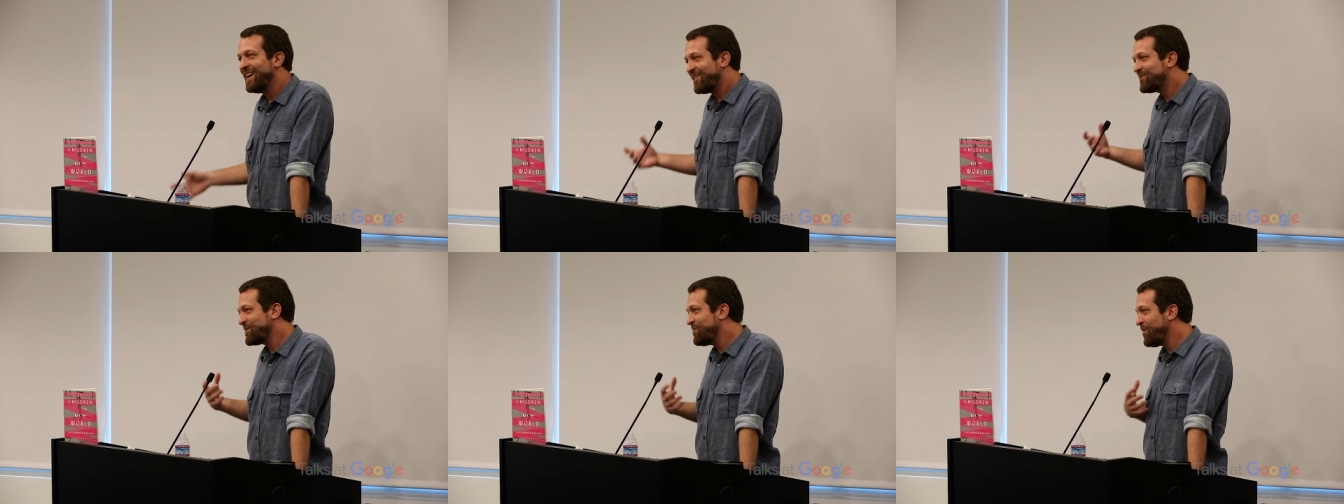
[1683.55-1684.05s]

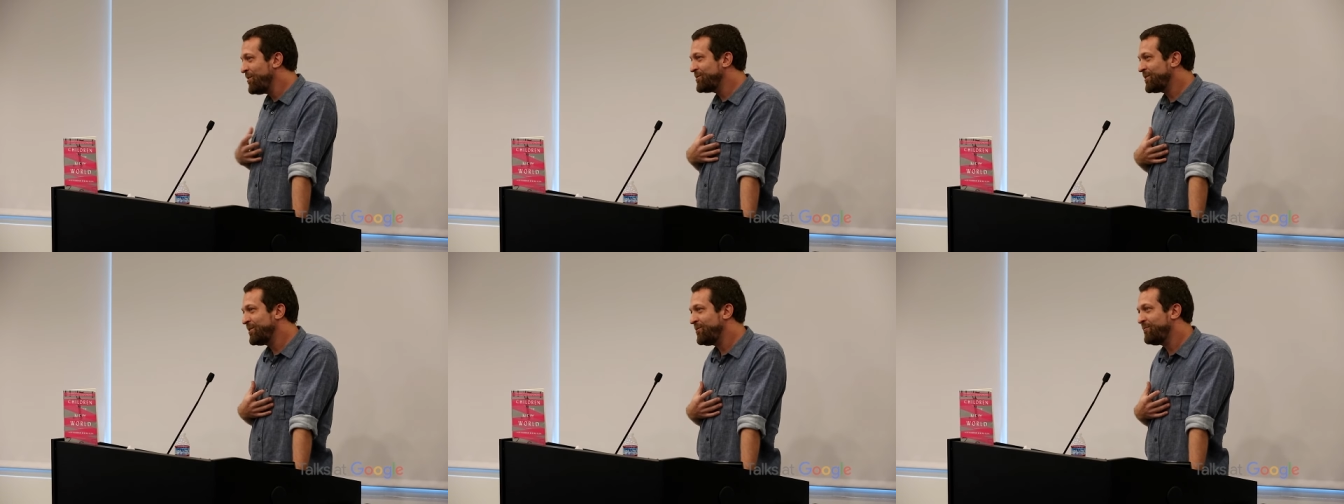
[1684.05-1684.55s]
There's an
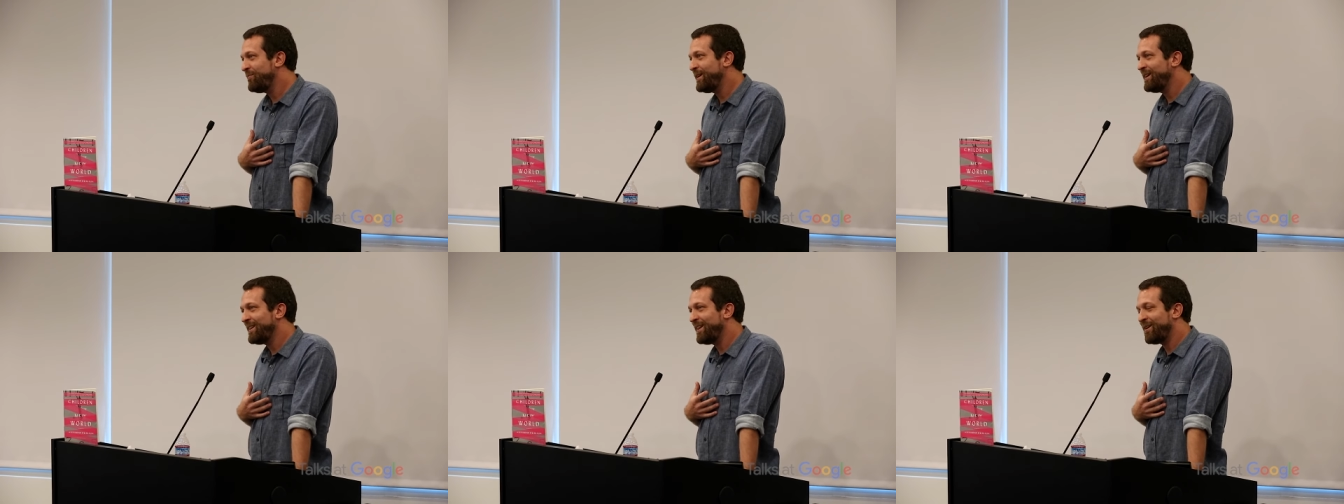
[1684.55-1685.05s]
emotion you
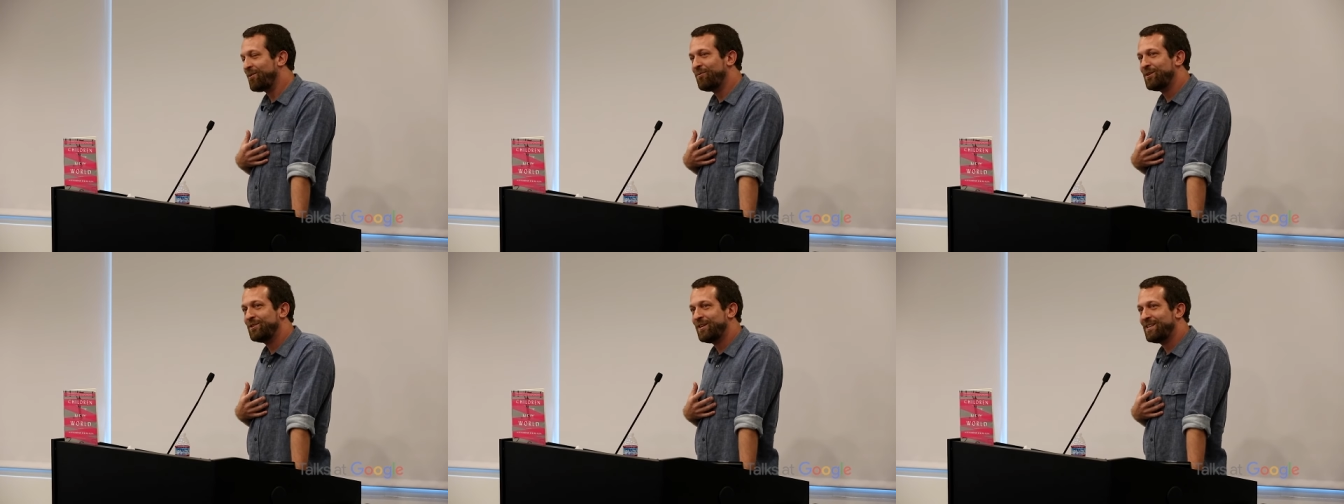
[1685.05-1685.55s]
feel there,
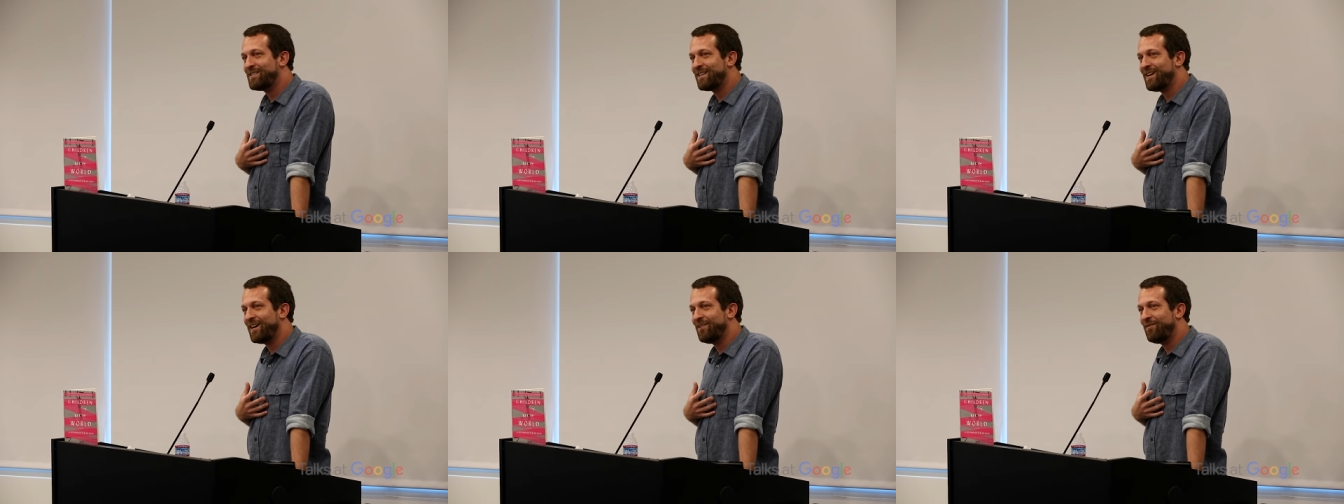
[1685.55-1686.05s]
which is a
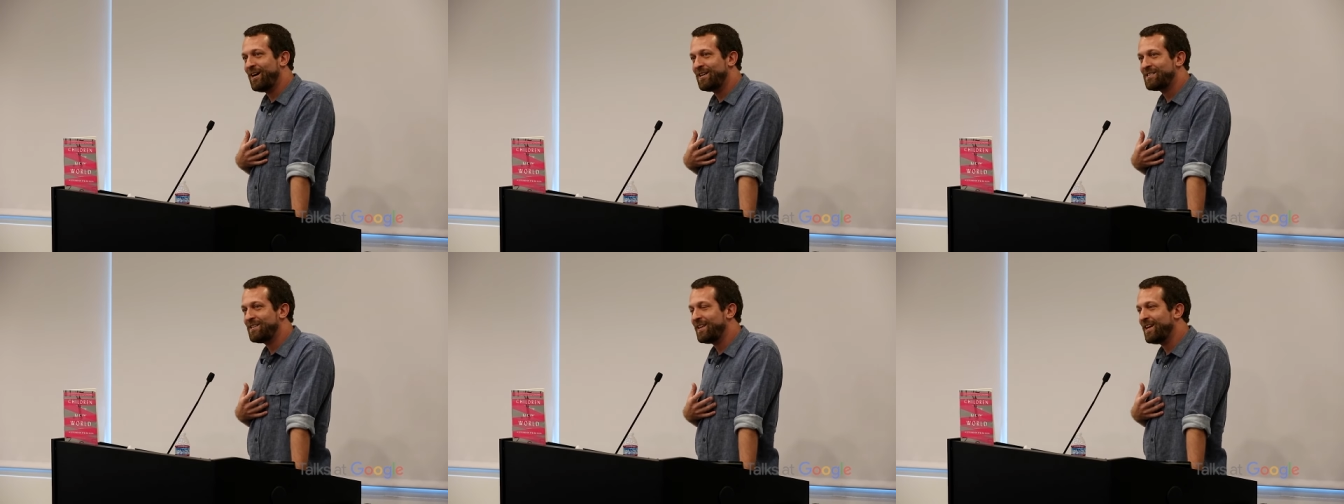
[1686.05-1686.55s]
kind of
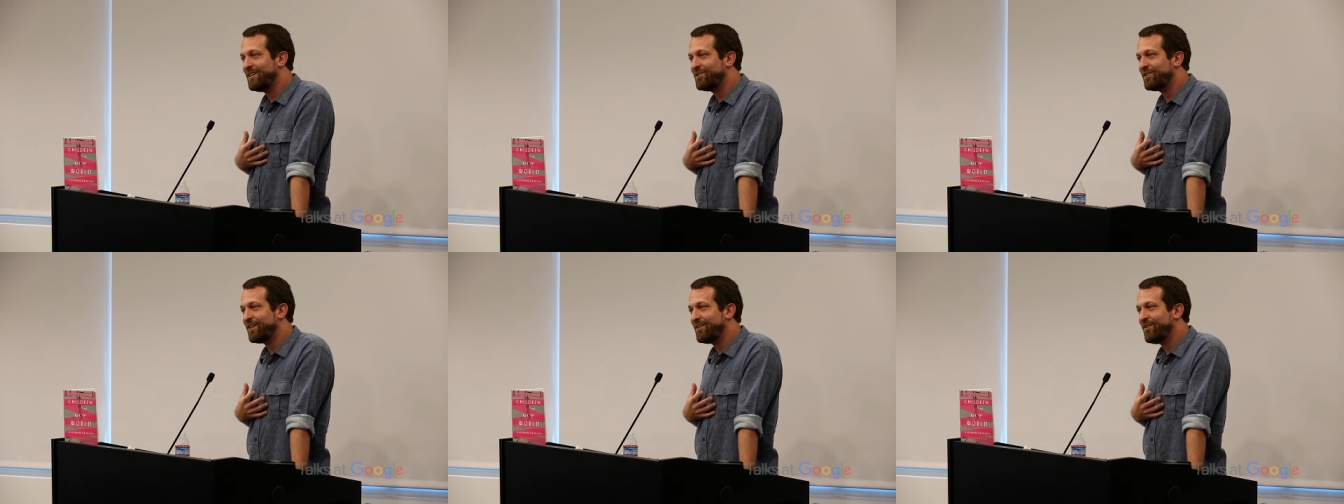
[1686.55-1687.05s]

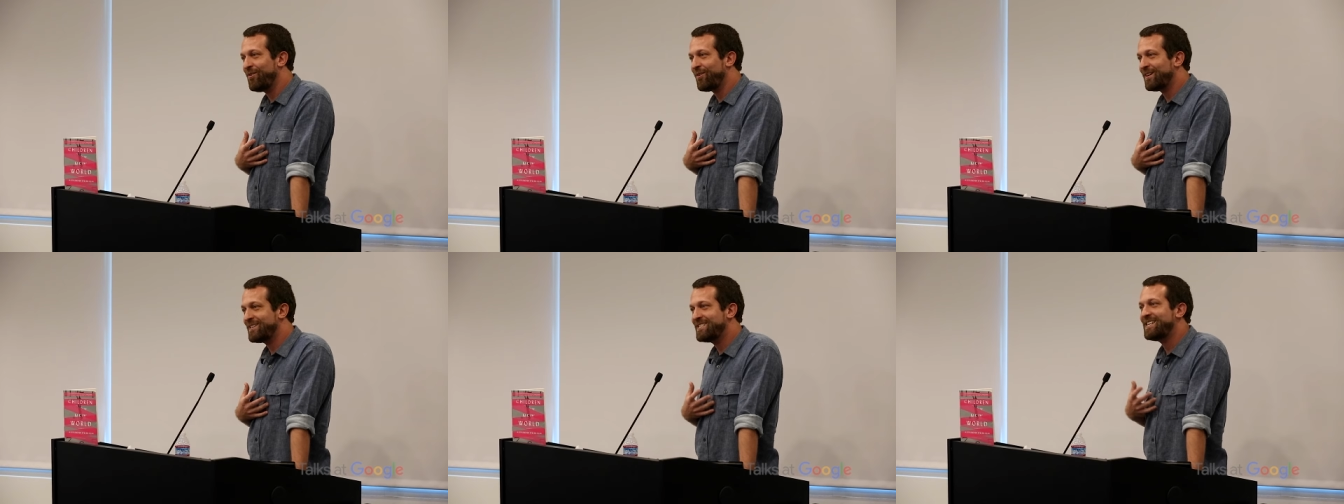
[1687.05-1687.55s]
isolation or
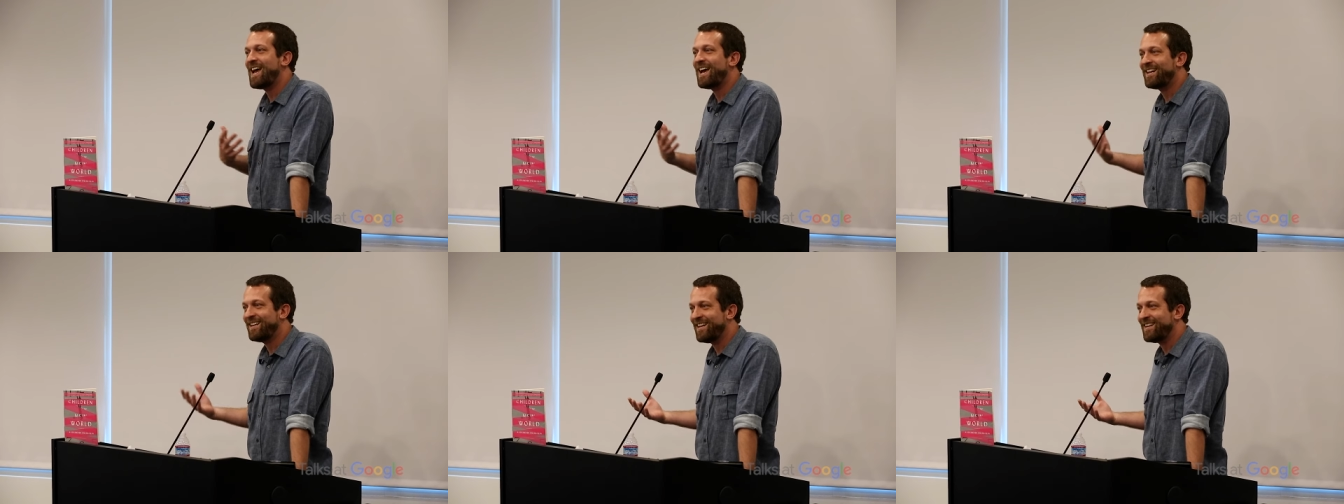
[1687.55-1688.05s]
a
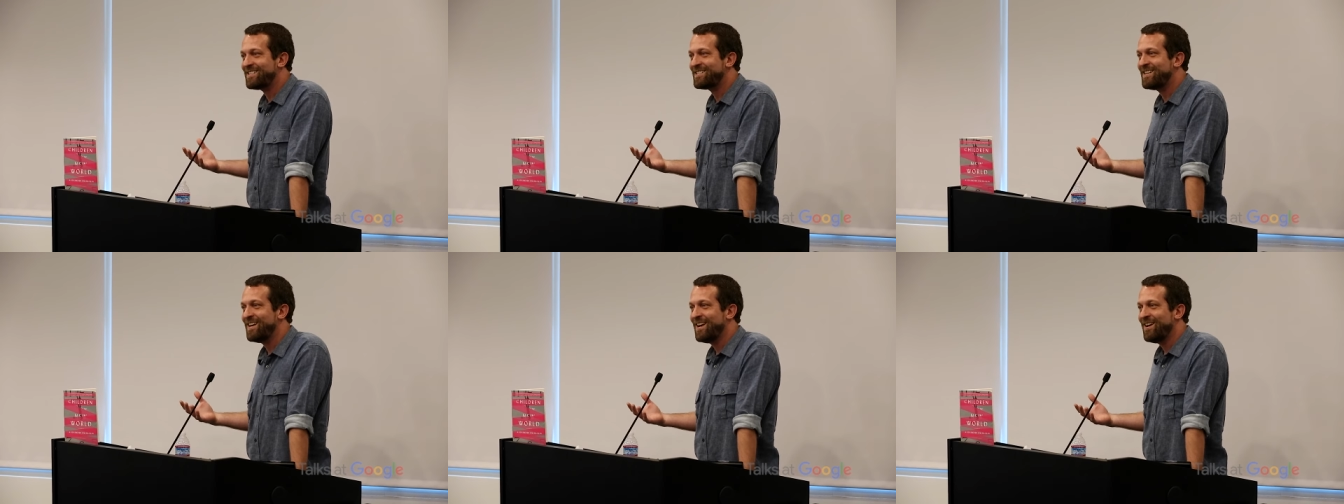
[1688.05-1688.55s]

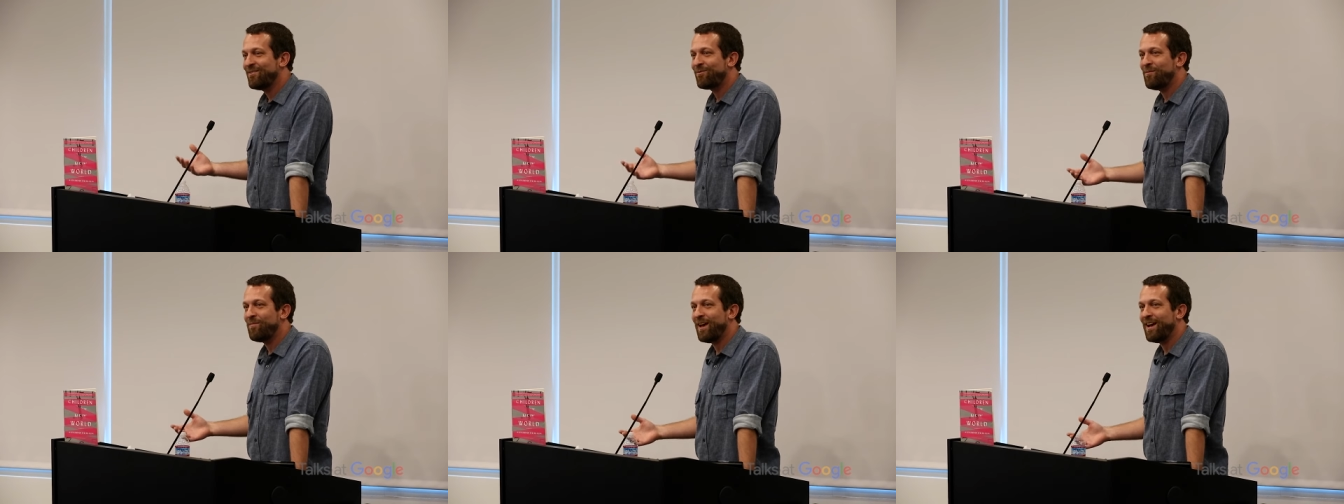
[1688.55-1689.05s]
sadness
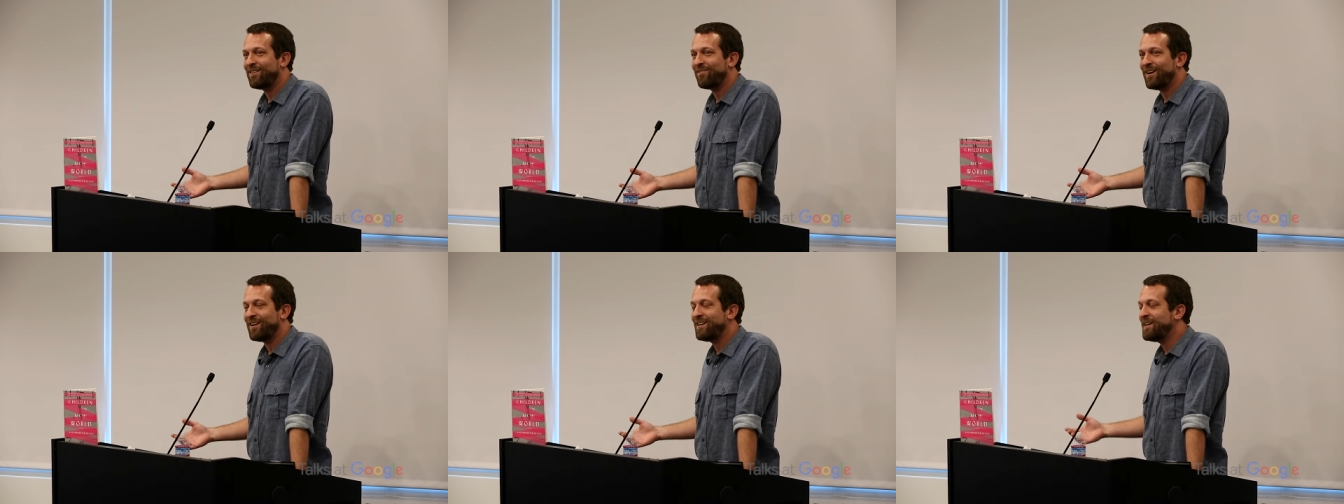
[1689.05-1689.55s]
from that,
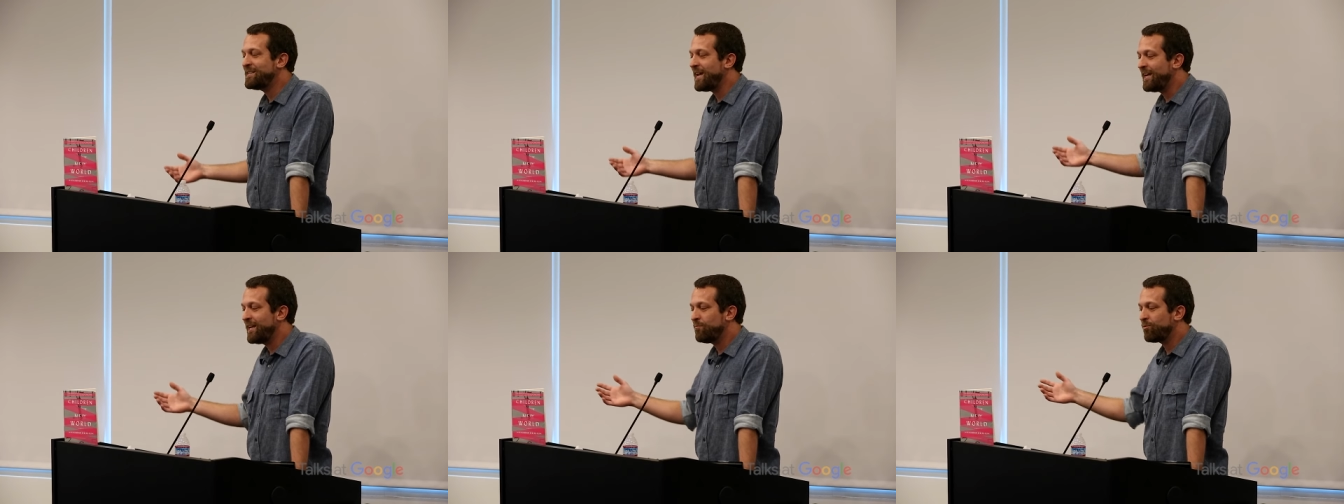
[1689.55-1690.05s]
right? And a
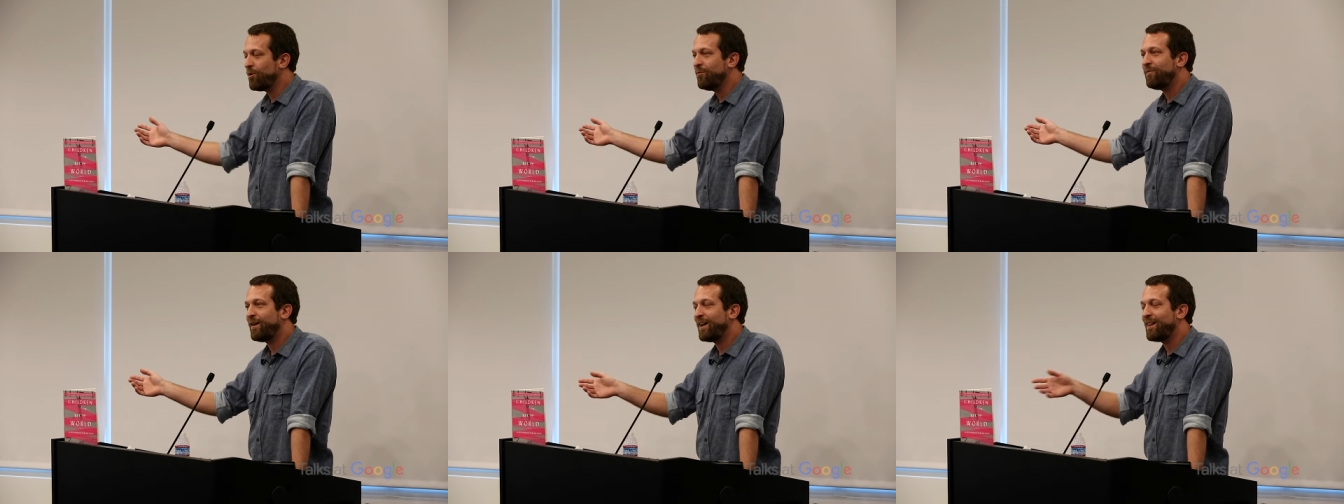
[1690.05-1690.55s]
dating
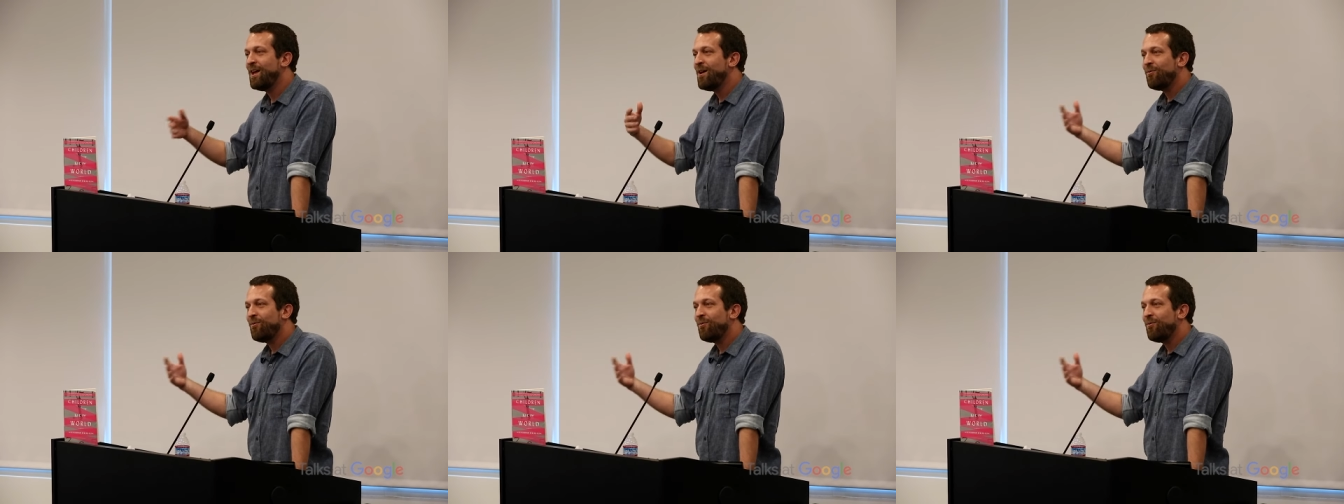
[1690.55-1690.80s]
profile.